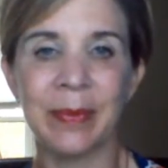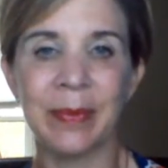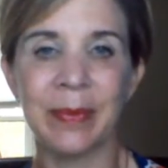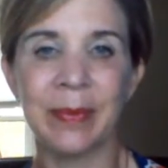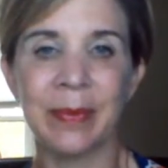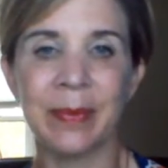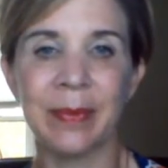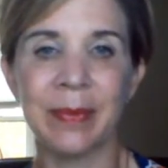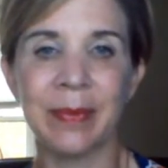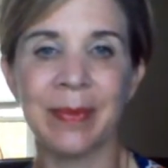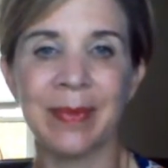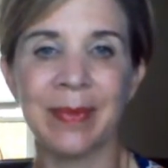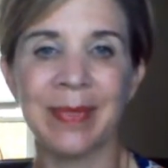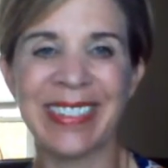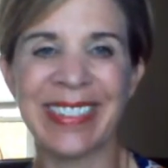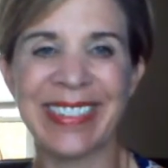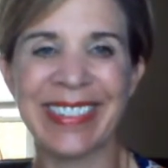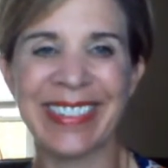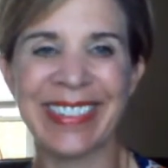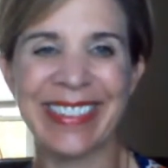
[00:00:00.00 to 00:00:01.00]

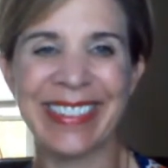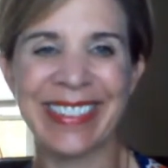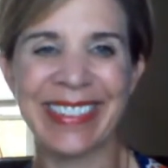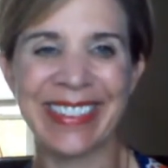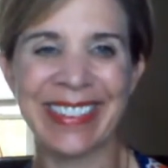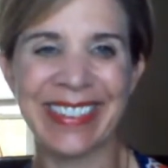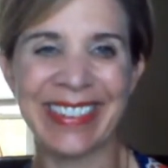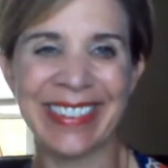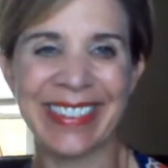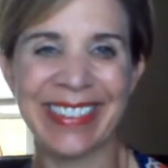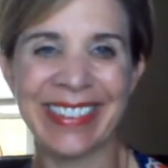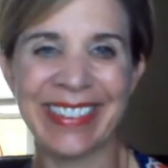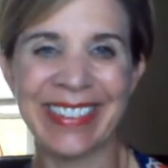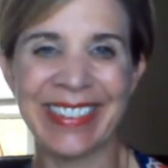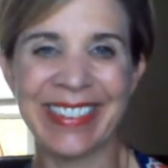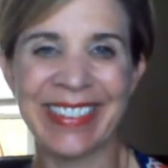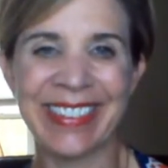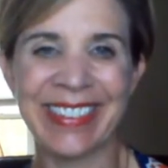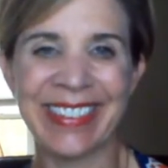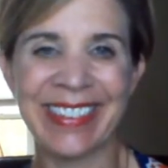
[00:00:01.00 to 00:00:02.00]

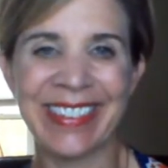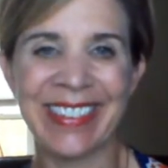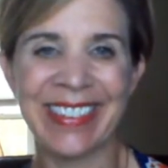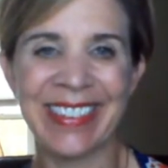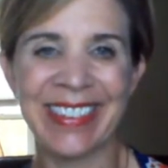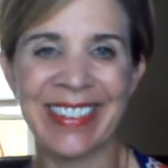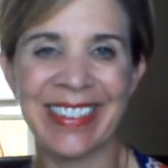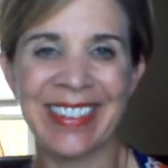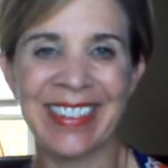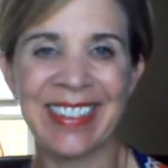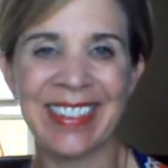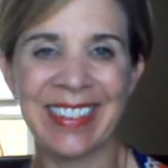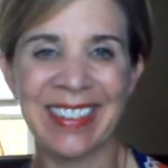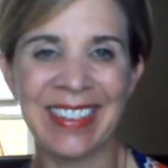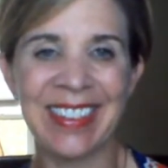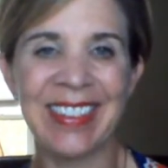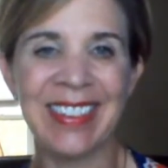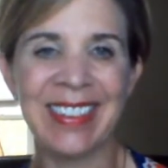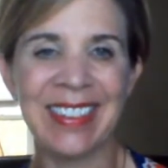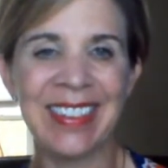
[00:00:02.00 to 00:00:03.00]

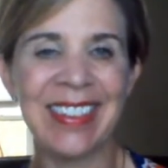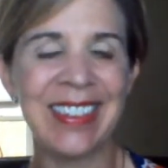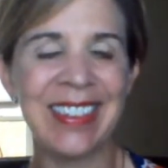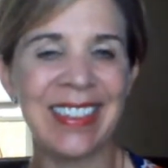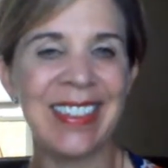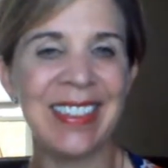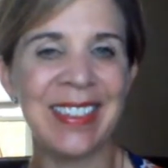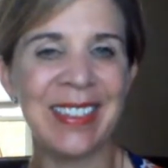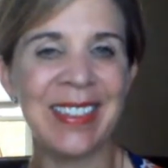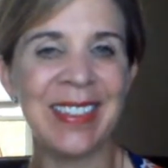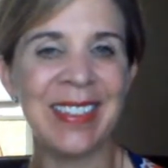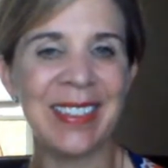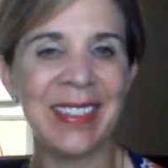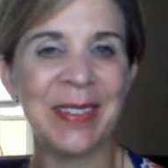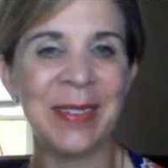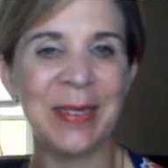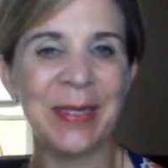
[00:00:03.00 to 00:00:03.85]
[no speech]